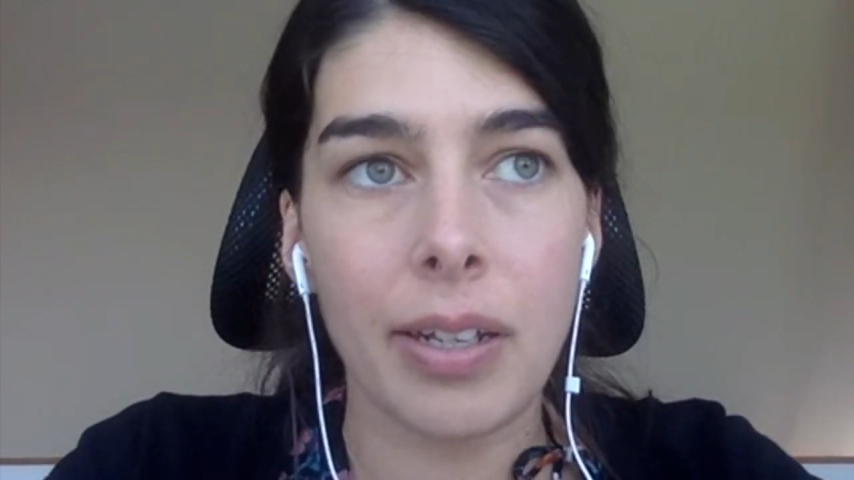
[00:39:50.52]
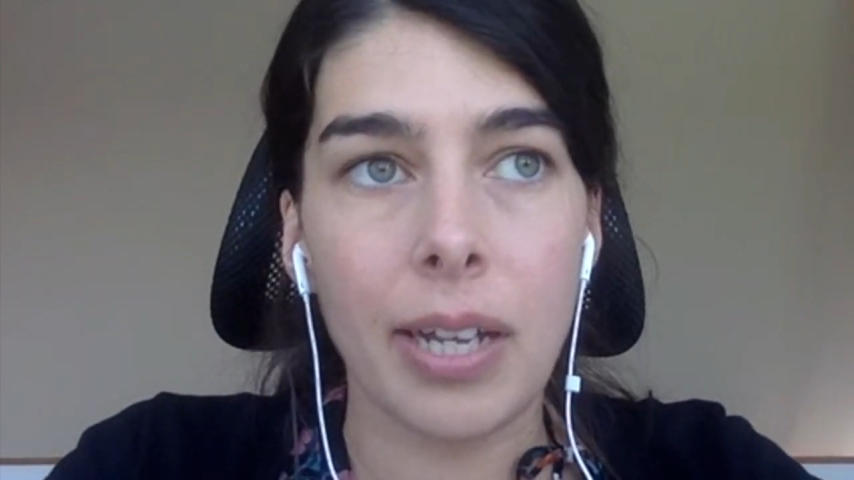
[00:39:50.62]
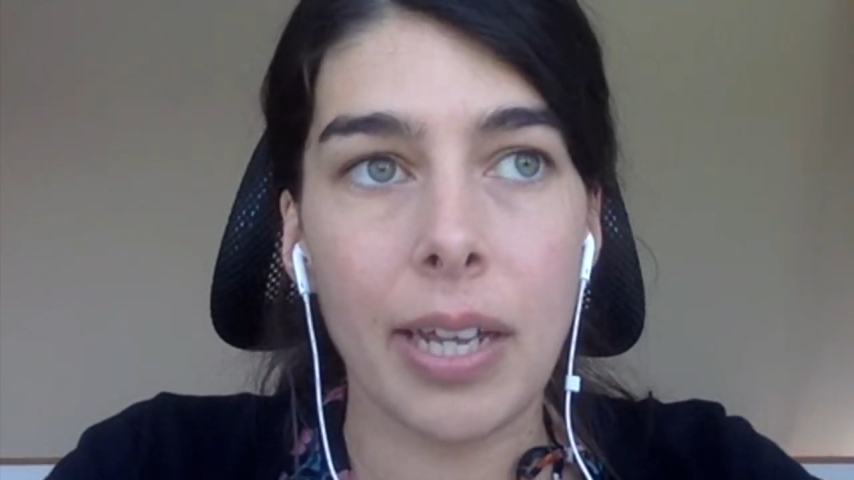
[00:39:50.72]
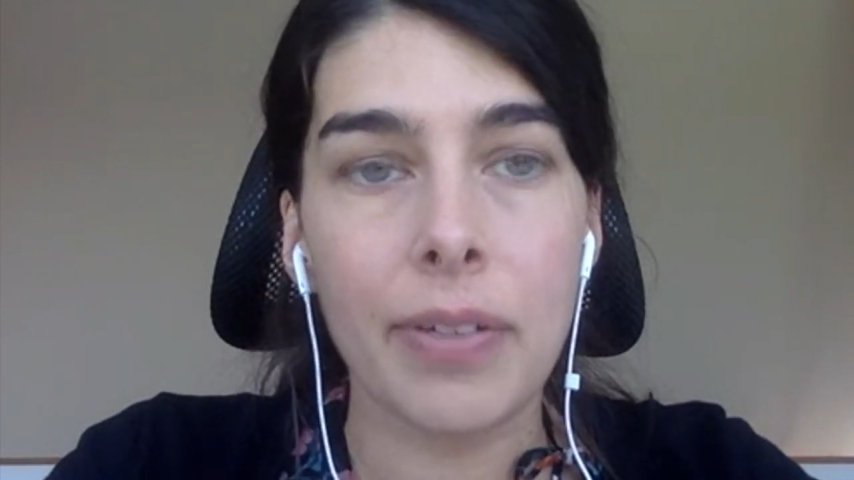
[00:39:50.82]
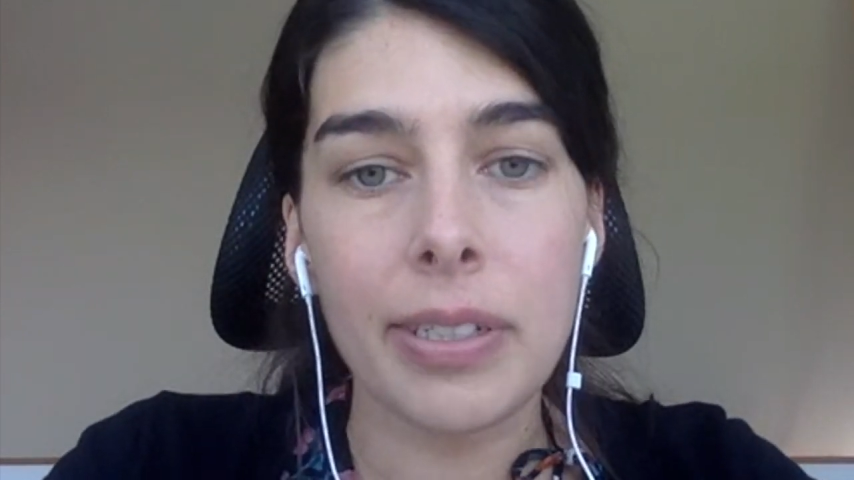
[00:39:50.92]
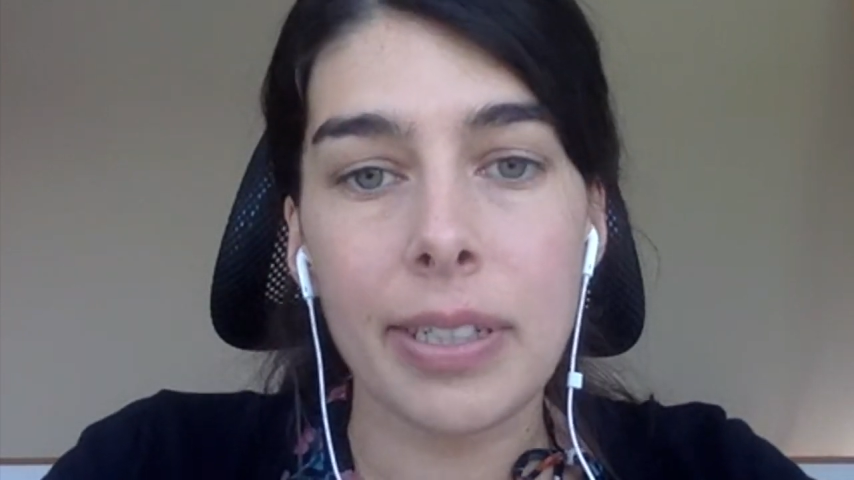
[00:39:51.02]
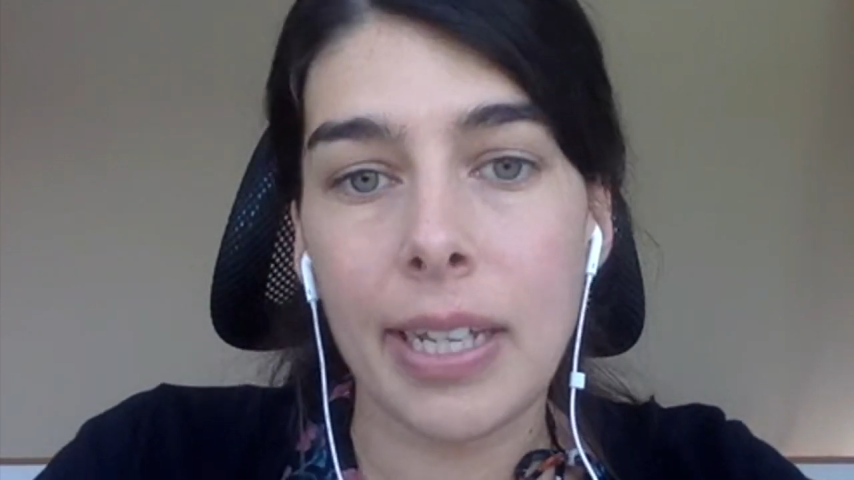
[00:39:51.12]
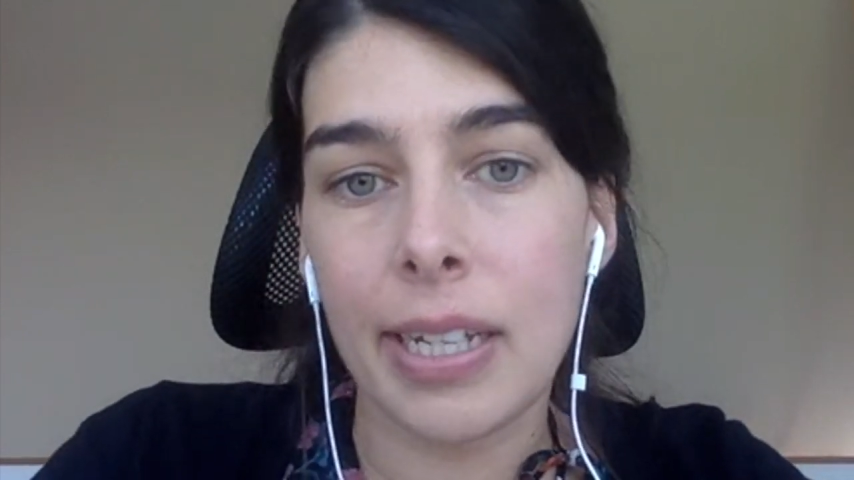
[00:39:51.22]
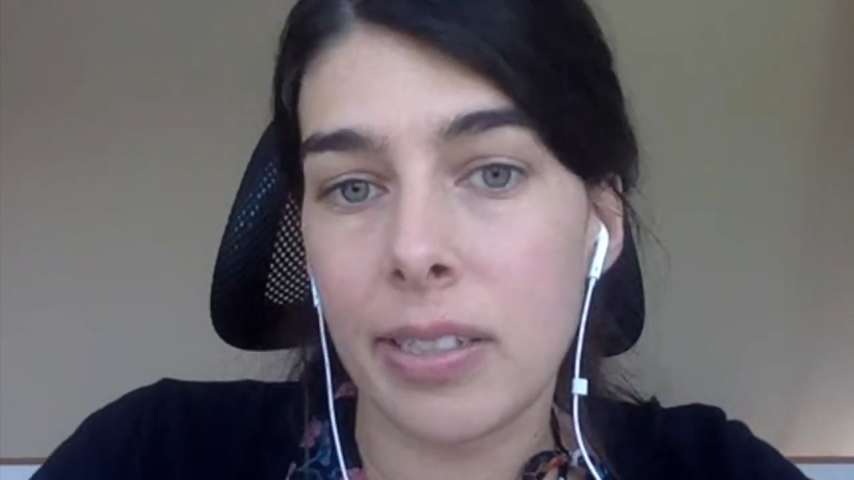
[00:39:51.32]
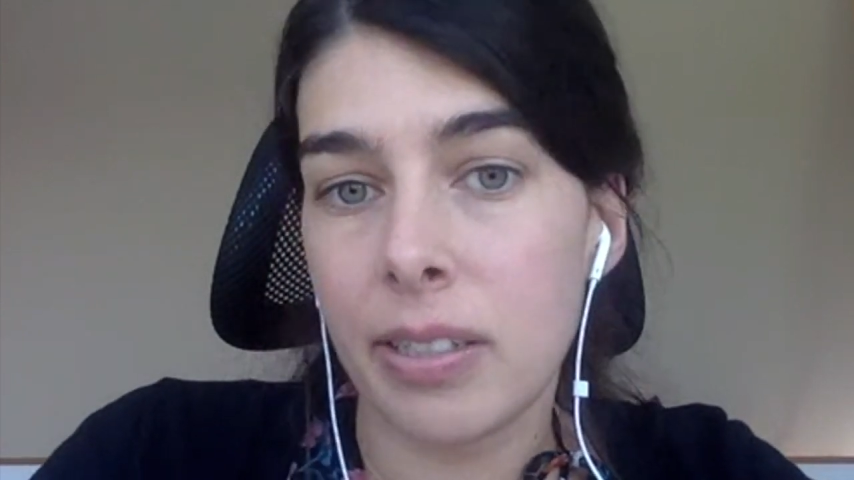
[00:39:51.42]

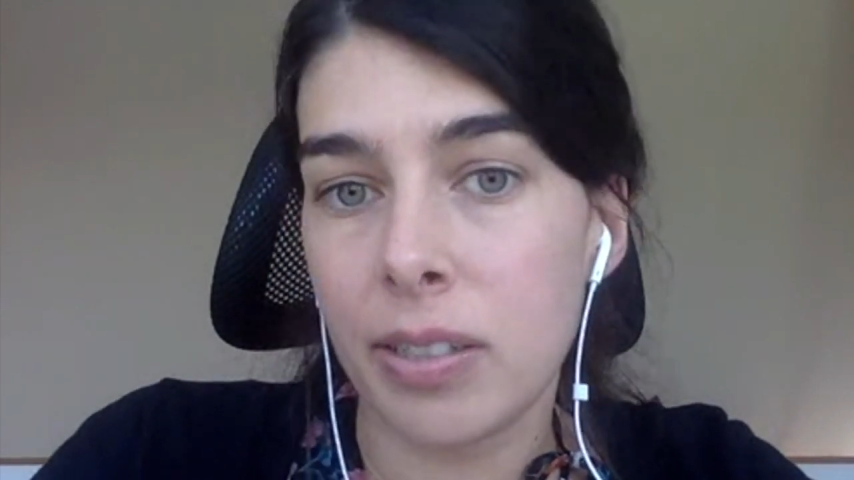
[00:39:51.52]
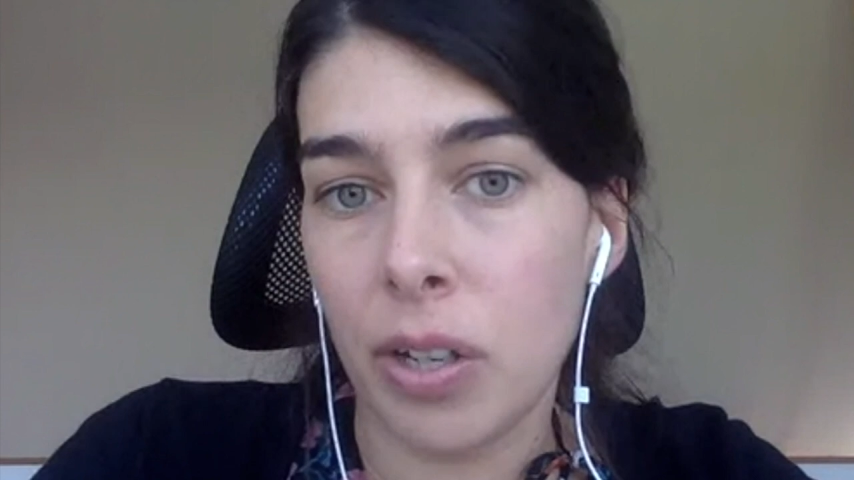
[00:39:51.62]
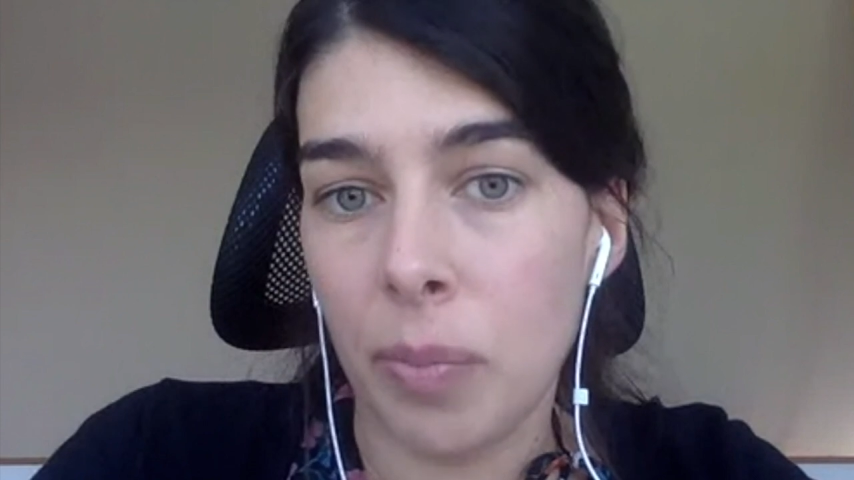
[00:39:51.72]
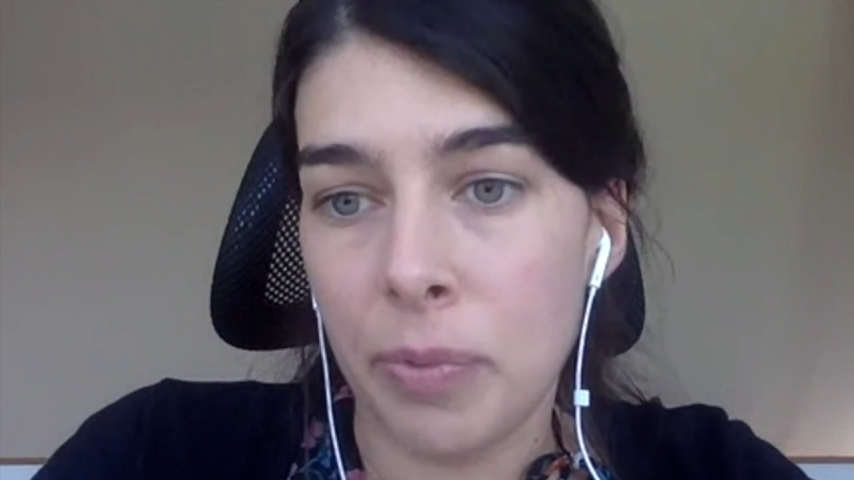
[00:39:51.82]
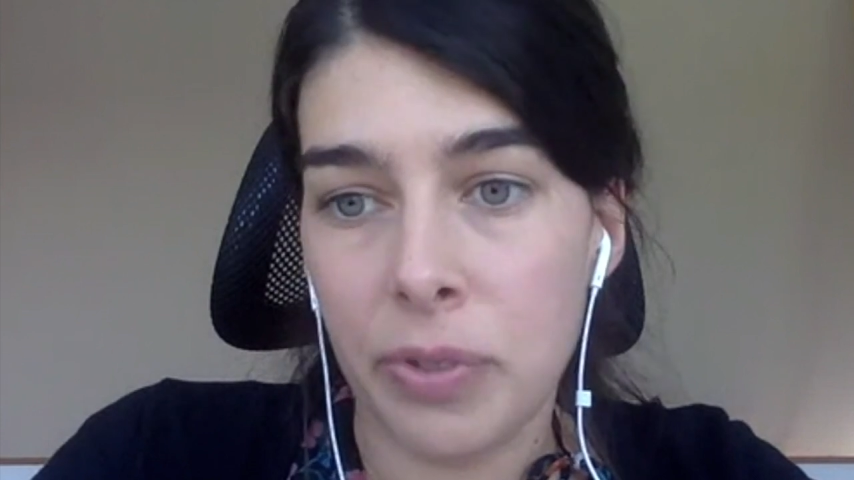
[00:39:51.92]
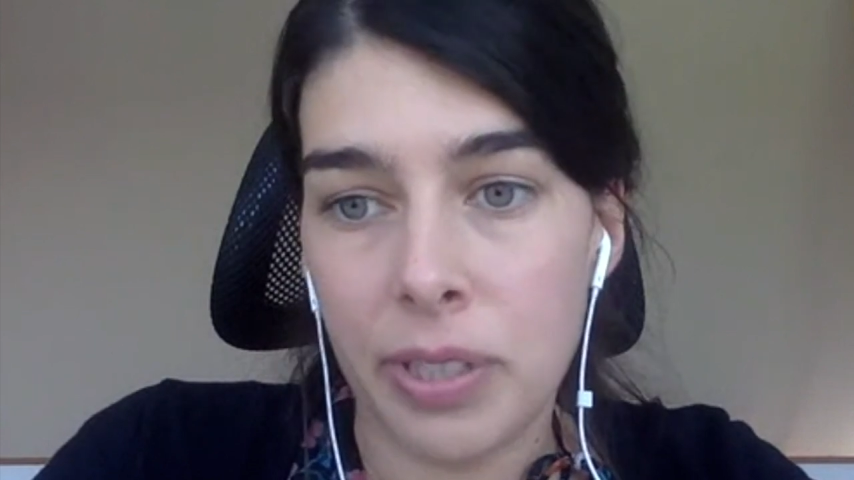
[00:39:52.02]
everything has stopped.